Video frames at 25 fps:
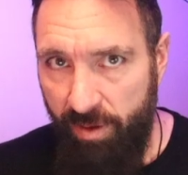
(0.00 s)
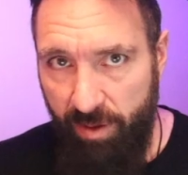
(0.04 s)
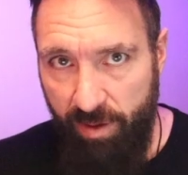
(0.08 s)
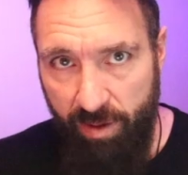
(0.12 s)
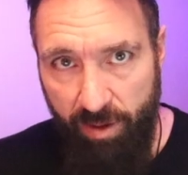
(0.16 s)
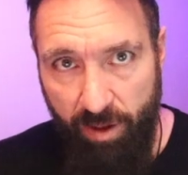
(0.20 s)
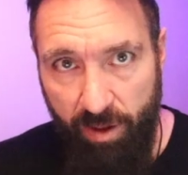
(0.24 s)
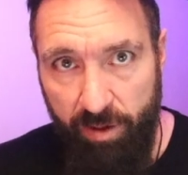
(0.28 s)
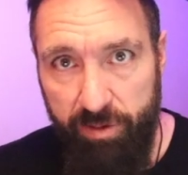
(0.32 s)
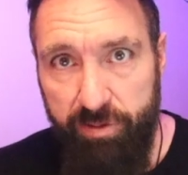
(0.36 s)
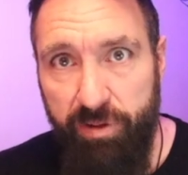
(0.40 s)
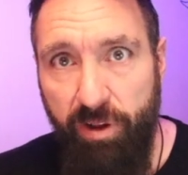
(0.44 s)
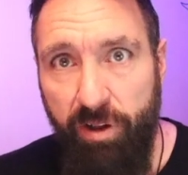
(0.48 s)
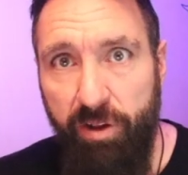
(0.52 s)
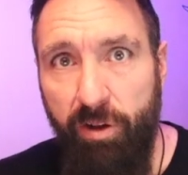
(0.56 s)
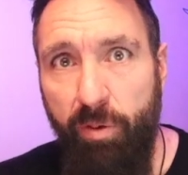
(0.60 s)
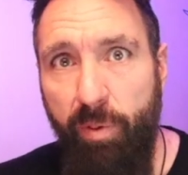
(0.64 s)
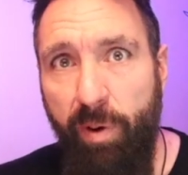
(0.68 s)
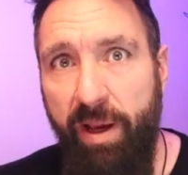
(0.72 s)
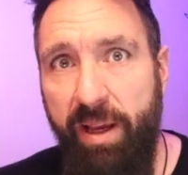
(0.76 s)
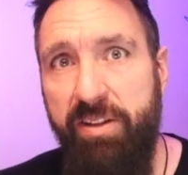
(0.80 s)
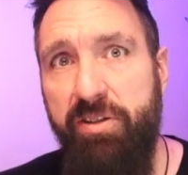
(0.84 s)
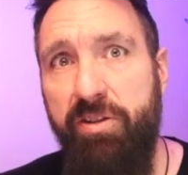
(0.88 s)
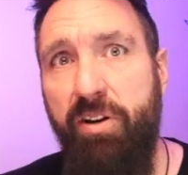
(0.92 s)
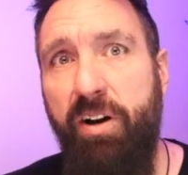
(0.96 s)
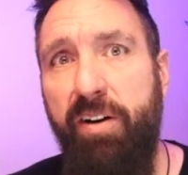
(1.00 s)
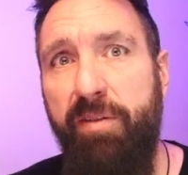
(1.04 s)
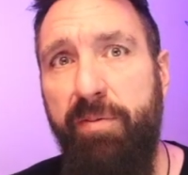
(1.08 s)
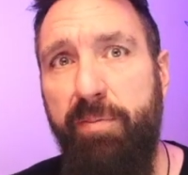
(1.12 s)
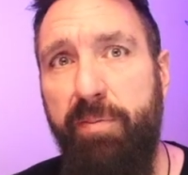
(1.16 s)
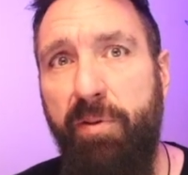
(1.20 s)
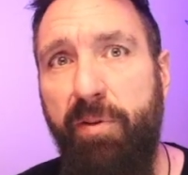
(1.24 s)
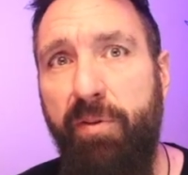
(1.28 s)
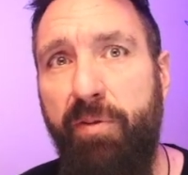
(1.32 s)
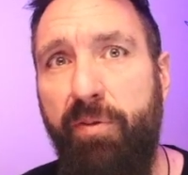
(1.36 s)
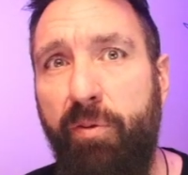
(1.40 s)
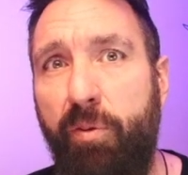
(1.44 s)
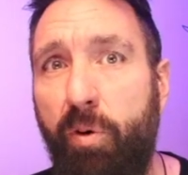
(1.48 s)
a little ways off
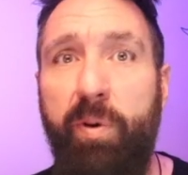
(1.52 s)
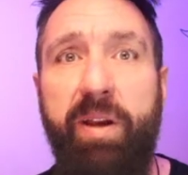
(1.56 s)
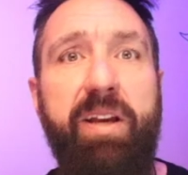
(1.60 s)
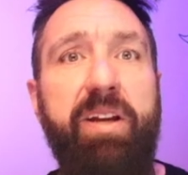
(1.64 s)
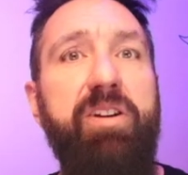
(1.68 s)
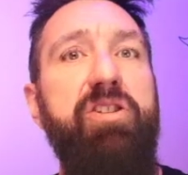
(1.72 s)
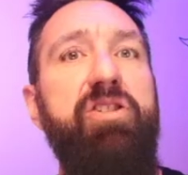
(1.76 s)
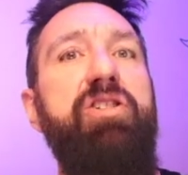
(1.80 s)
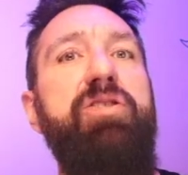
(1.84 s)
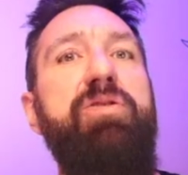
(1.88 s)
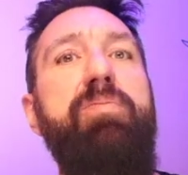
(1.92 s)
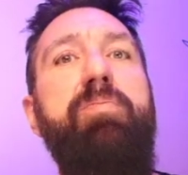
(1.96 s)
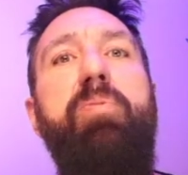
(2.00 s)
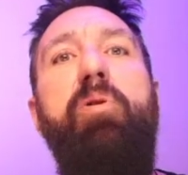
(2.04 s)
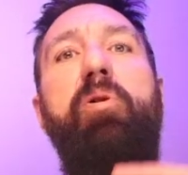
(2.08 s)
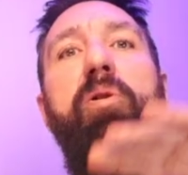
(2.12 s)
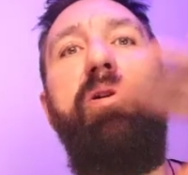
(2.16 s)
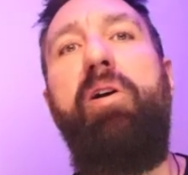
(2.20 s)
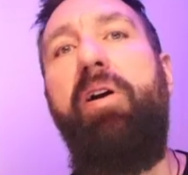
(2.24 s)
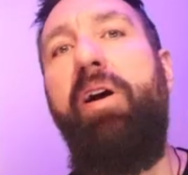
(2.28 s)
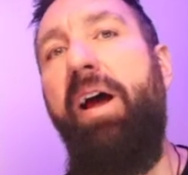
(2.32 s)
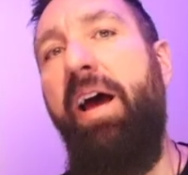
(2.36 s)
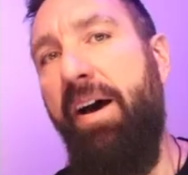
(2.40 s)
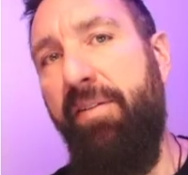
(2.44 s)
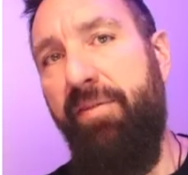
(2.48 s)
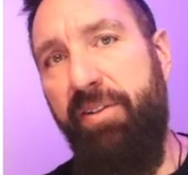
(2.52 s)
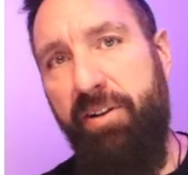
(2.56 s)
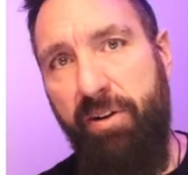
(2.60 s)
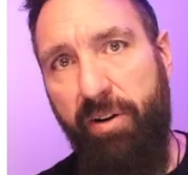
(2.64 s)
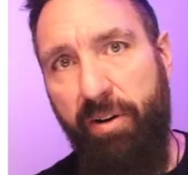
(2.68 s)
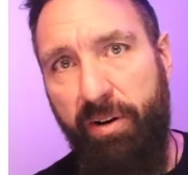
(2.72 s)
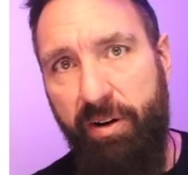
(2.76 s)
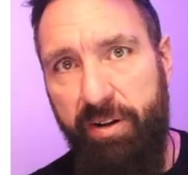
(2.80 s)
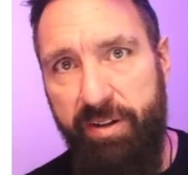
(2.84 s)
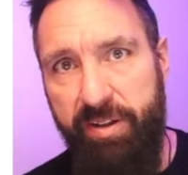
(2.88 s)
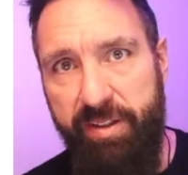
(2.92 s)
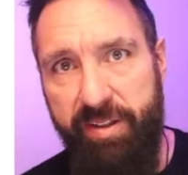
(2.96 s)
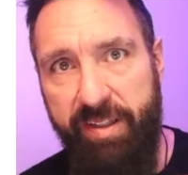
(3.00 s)
before we can just put our
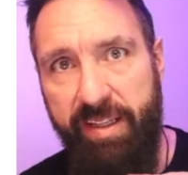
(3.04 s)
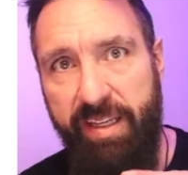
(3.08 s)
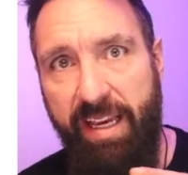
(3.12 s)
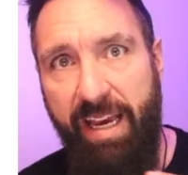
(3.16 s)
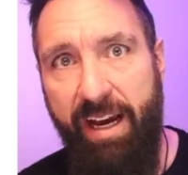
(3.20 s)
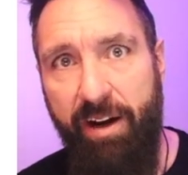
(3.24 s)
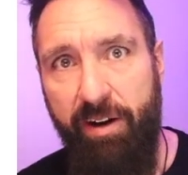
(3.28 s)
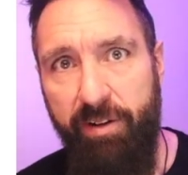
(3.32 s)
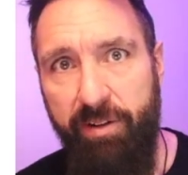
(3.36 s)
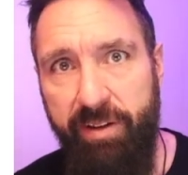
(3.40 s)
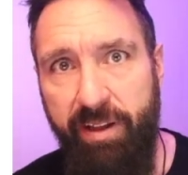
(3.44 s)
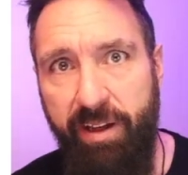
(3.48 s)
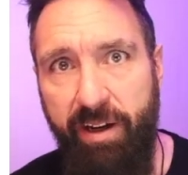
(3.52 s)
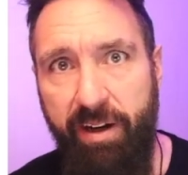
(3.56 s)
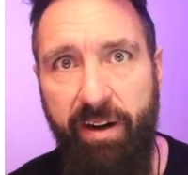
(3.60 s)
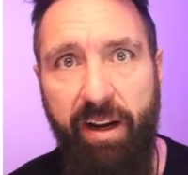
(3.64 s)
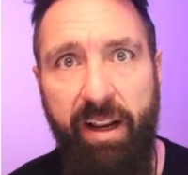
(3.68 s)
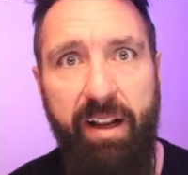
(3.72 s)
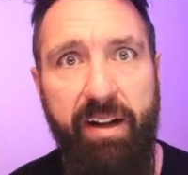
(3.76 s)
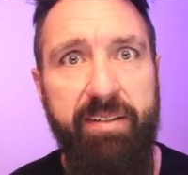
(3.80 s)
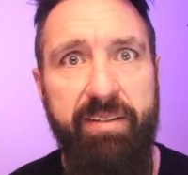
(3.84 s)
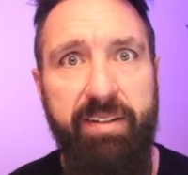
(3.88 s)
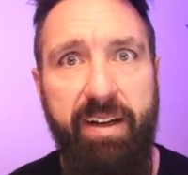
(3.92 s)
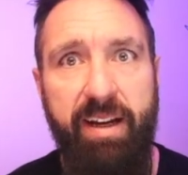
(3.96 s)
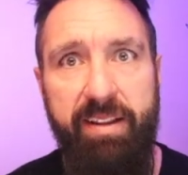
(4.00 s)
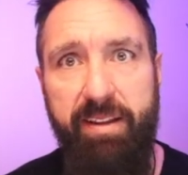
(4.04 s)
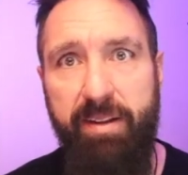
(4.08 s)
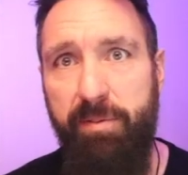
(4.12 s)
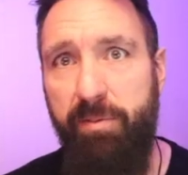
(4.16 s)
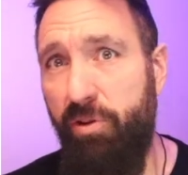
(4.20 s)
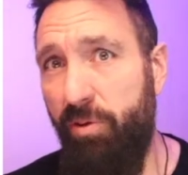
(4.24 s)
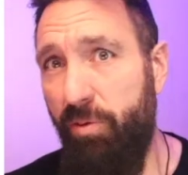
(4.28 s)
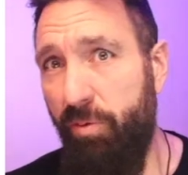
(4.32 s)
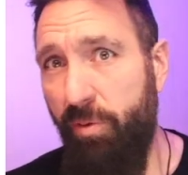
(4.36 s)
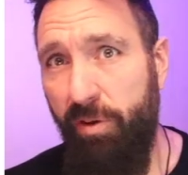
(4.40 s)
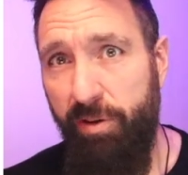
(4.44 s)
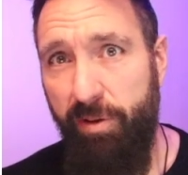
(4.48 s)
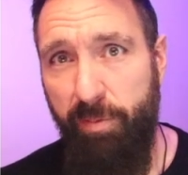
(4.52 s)
avatars out there and let them
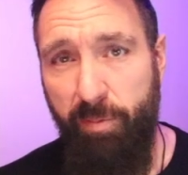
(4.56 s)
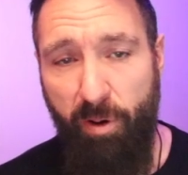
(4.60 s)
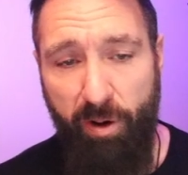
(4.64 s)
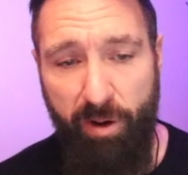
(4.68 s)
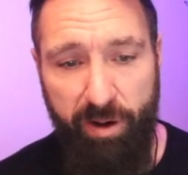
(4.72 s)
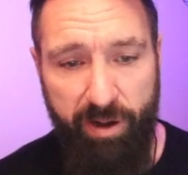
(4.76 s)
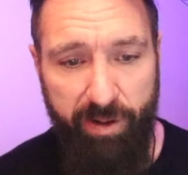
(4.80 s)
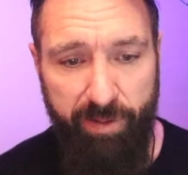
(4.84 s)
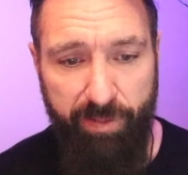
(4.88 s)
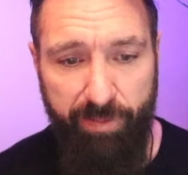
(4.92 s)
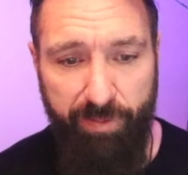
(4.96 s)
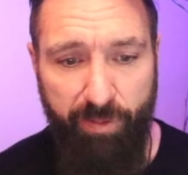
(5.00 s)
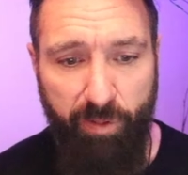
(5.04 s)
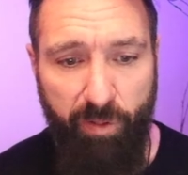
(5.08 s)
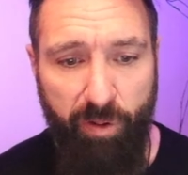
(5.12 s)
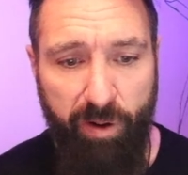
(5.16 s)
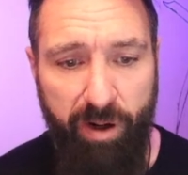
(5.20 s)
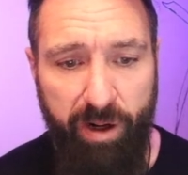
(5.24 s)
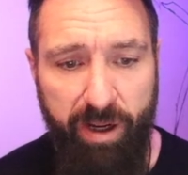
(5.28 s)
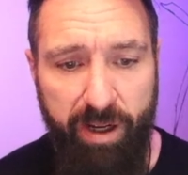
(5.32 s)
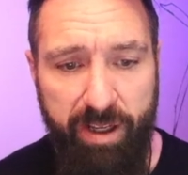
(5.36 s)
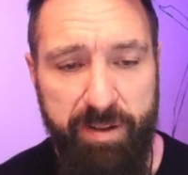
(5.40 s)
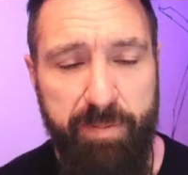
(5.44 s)
do all the marketing for us.